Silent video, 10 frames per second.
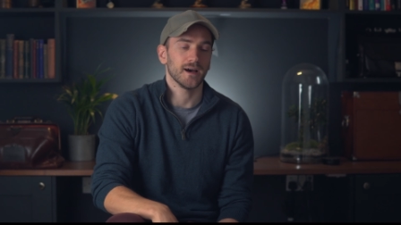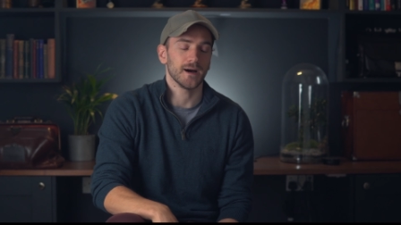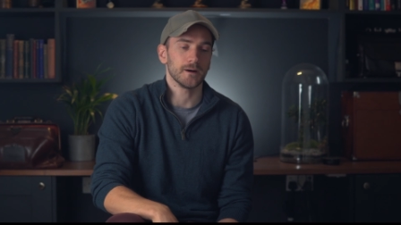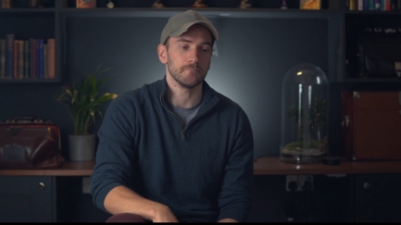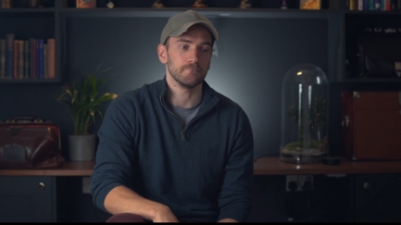
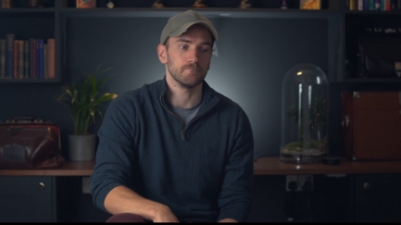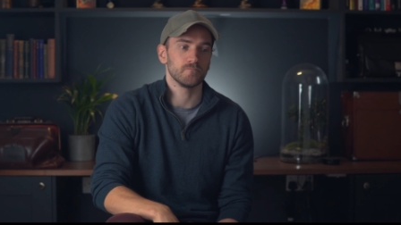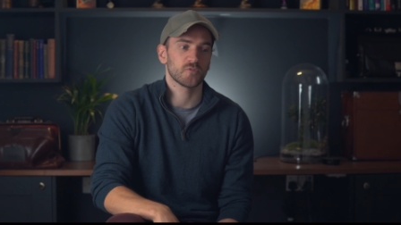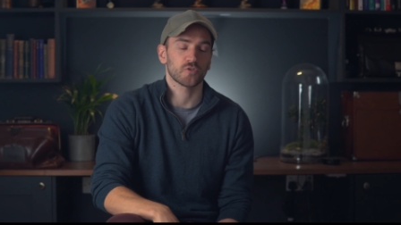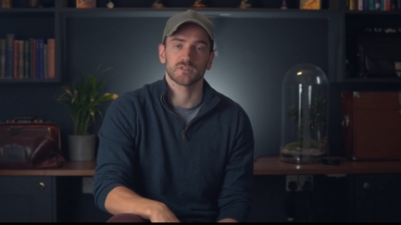
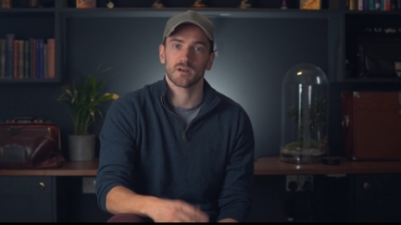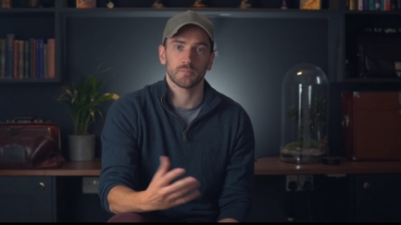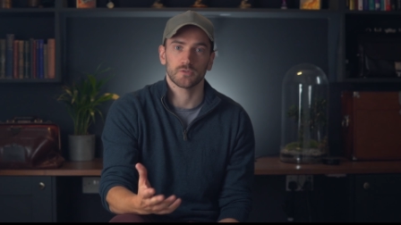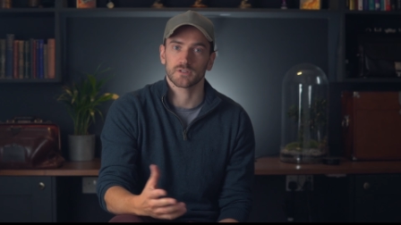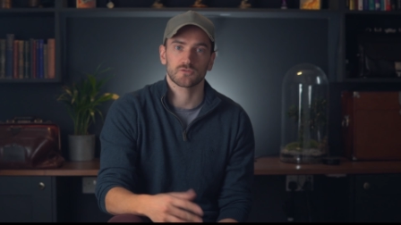For
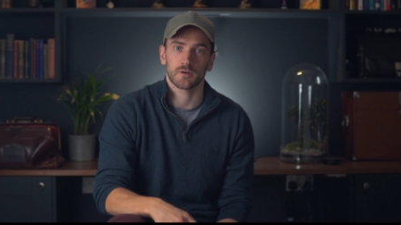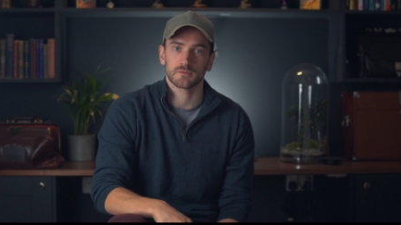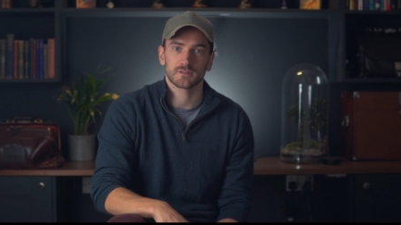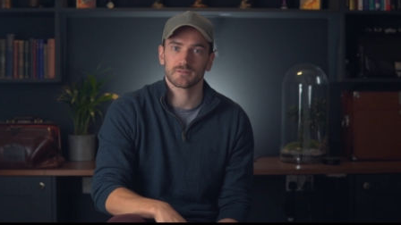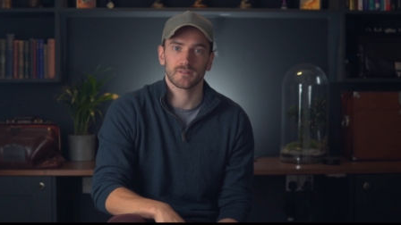example, the
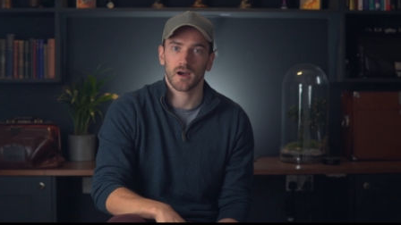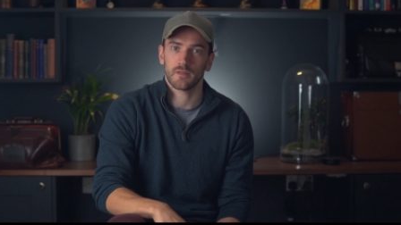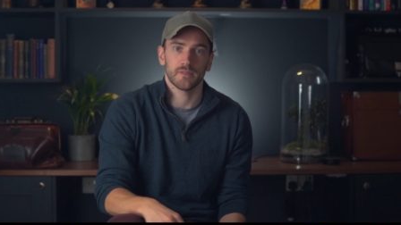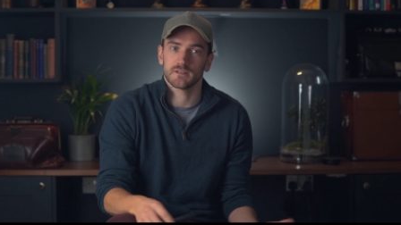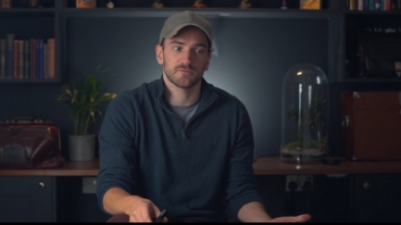script,
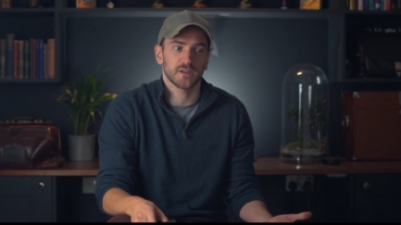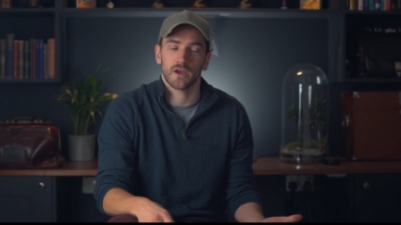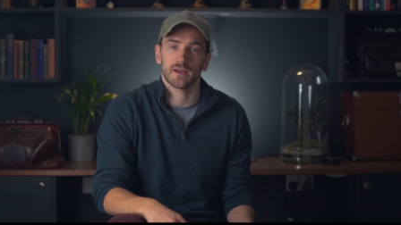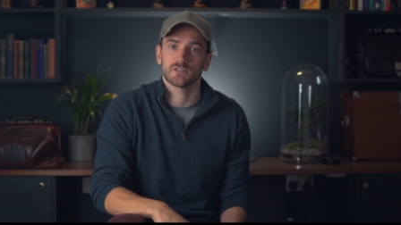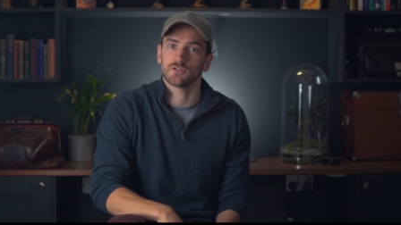this
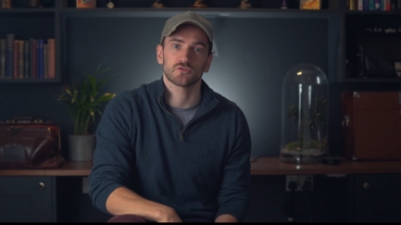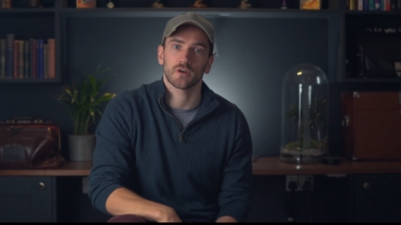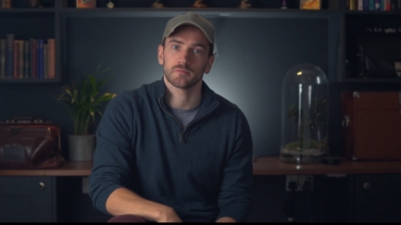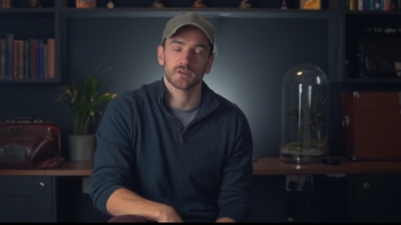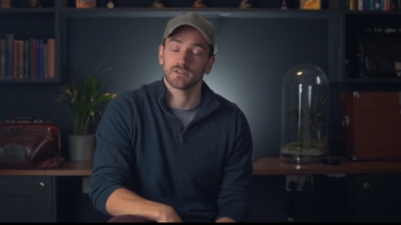video has no
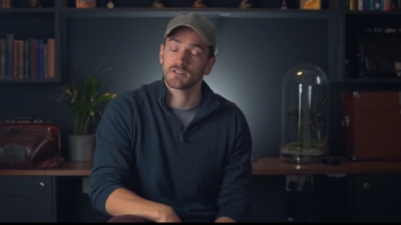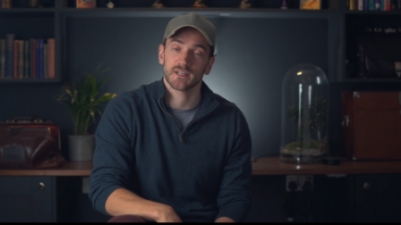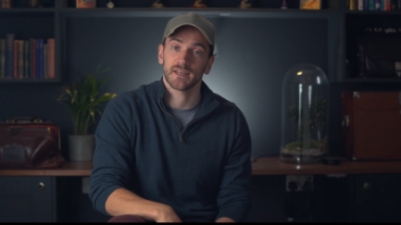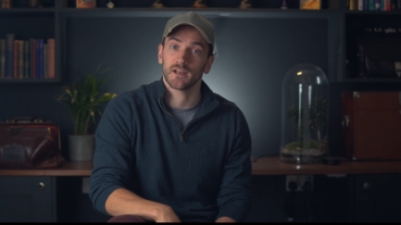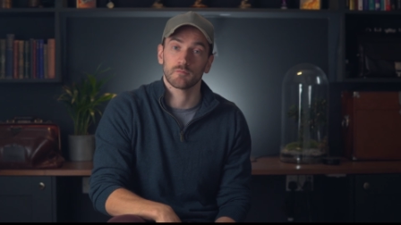script, I just
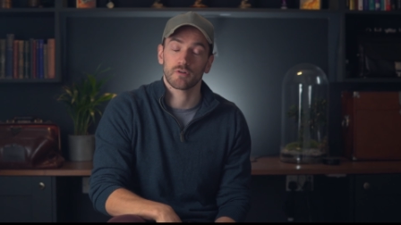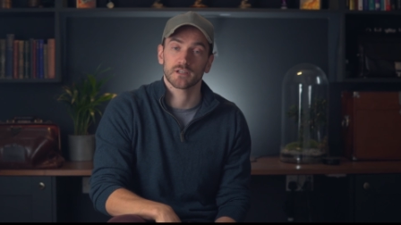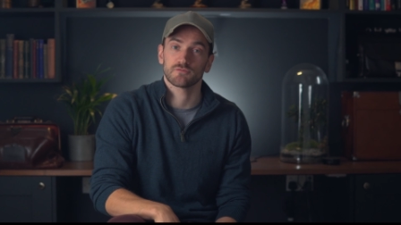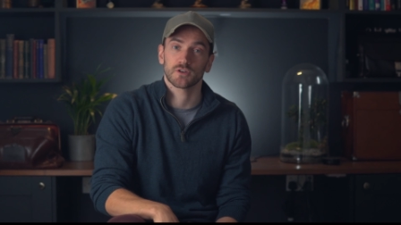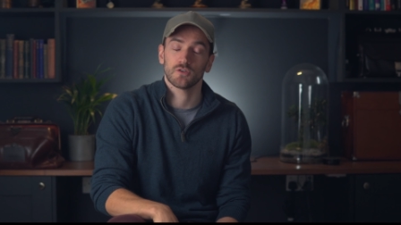sat down and
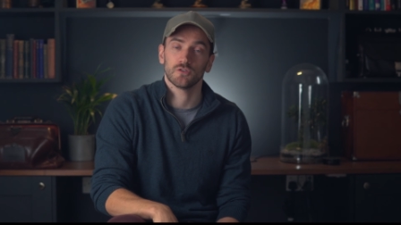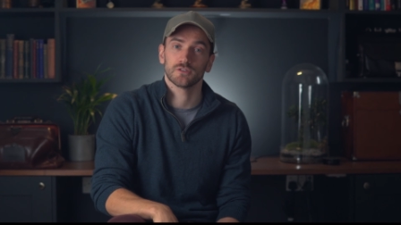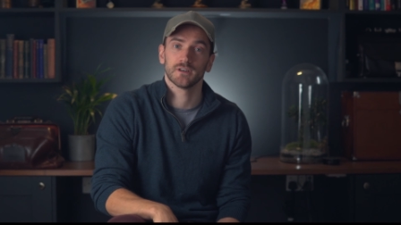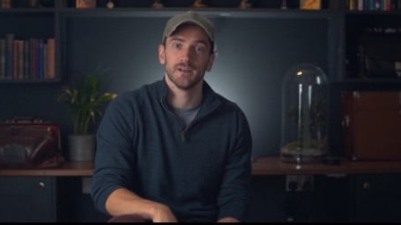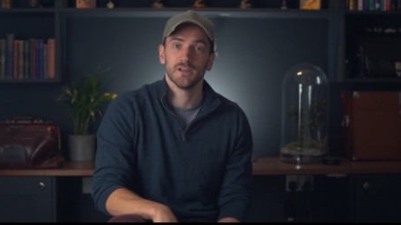pressed
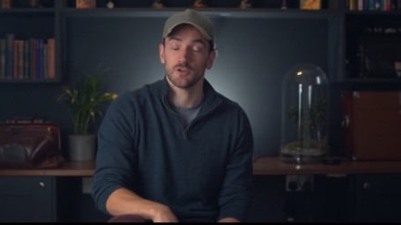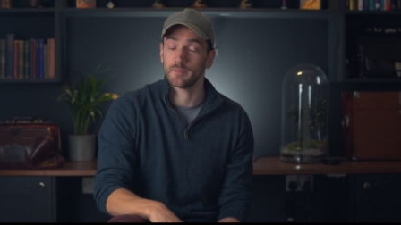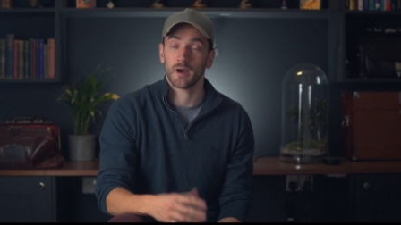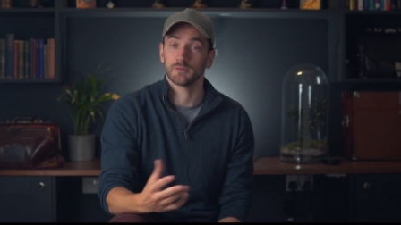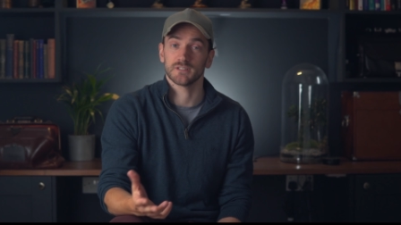record. You'll
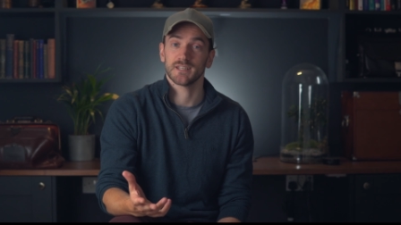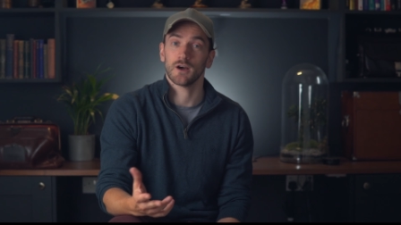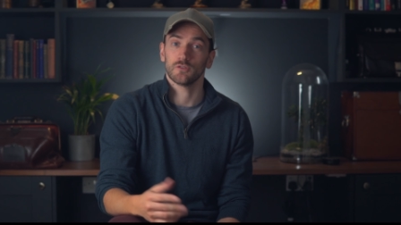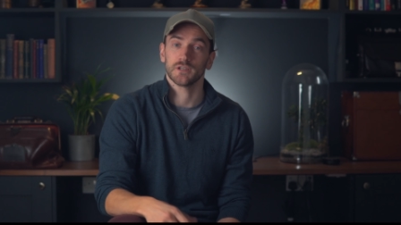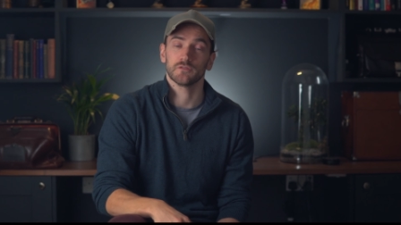be able to
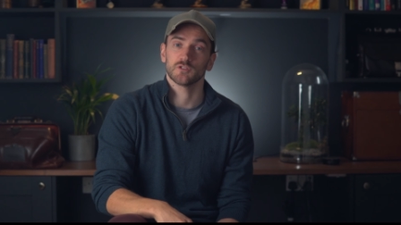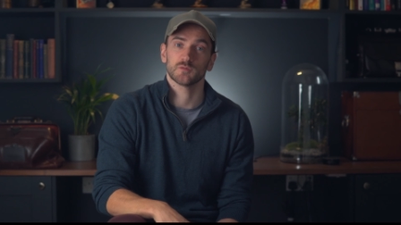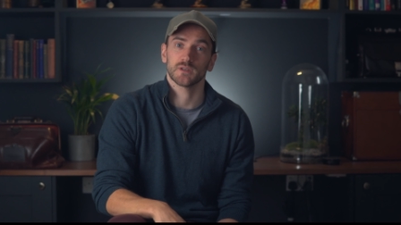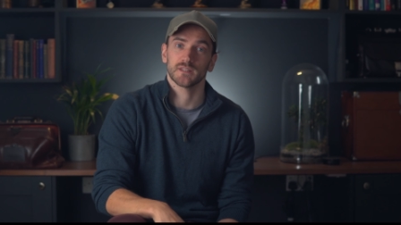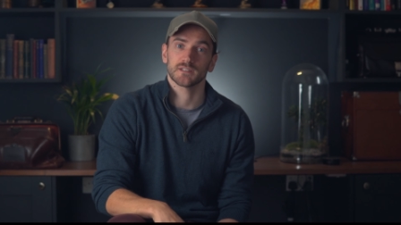tell the difference
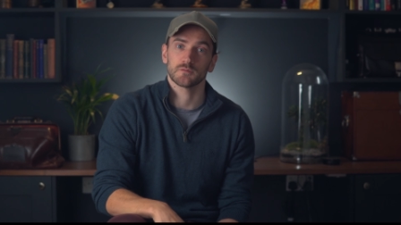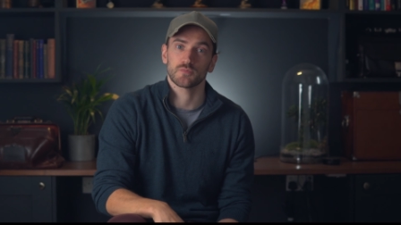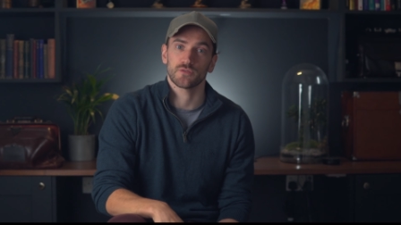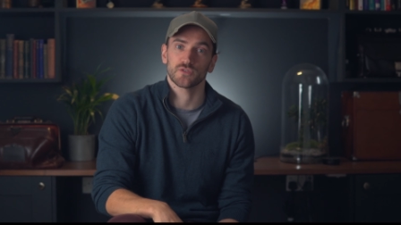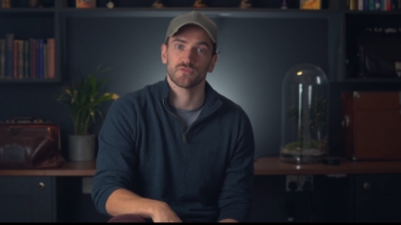between this and
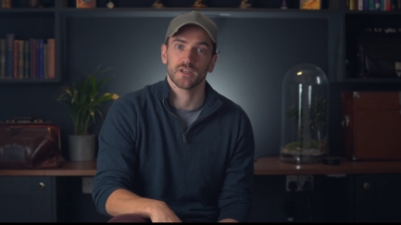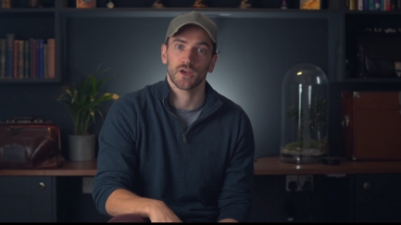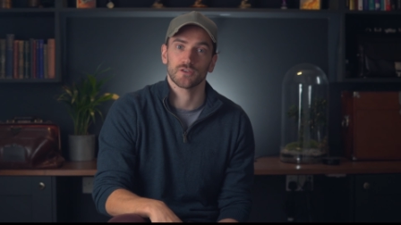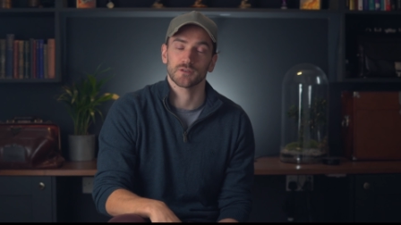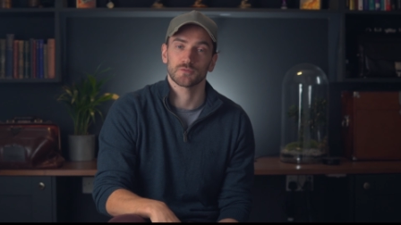previous
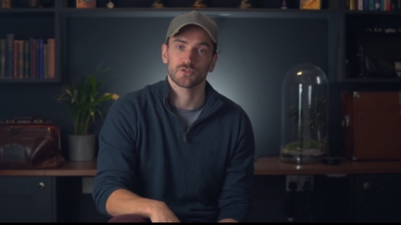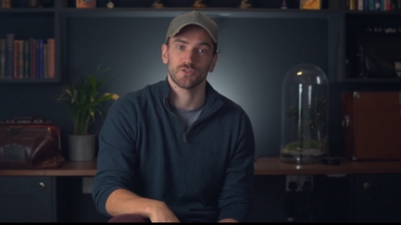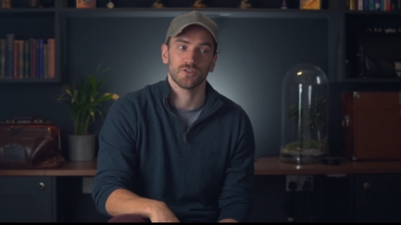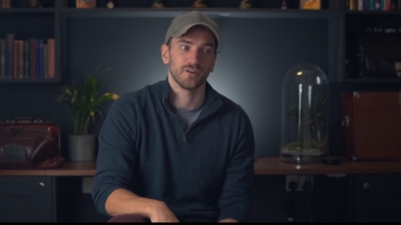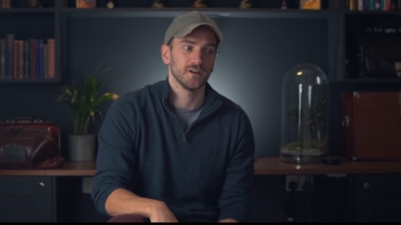videos, I'm
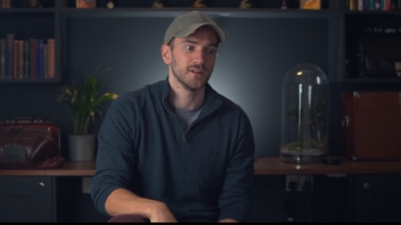sure.